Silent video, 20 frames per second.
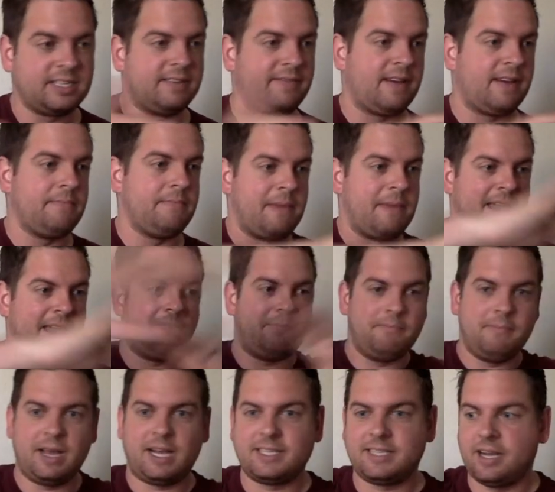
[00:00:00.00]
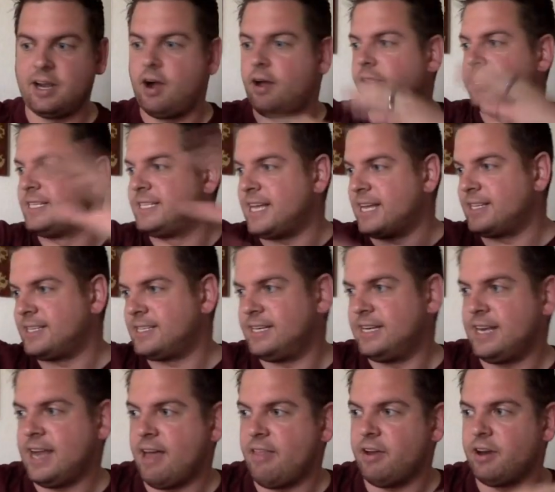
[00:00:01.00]
If I end up mixing all the sets
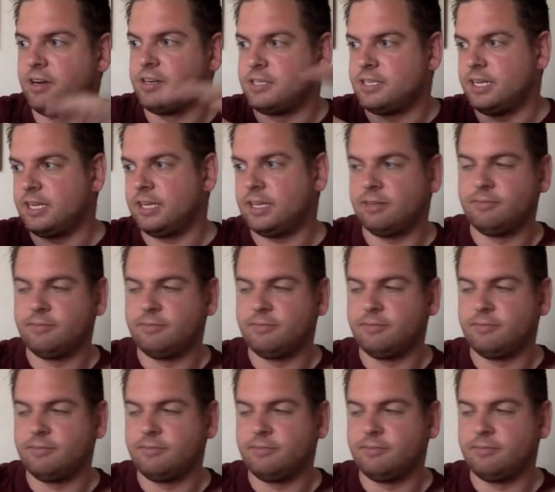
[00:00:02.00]
together to